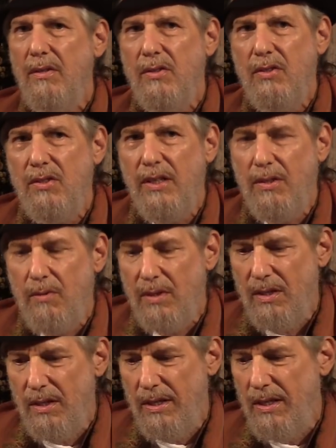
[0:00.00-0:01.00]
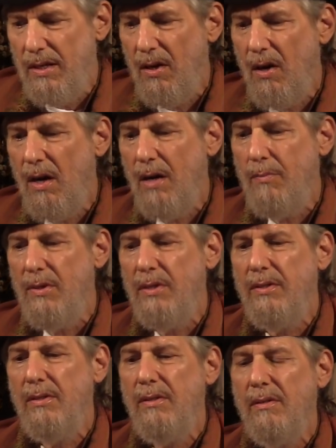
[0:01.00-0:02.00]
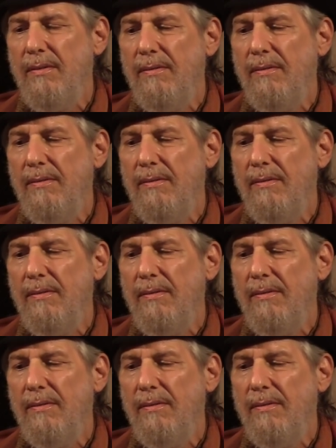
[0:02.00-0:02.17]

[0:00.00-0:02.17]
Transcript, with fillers: secretly harbored.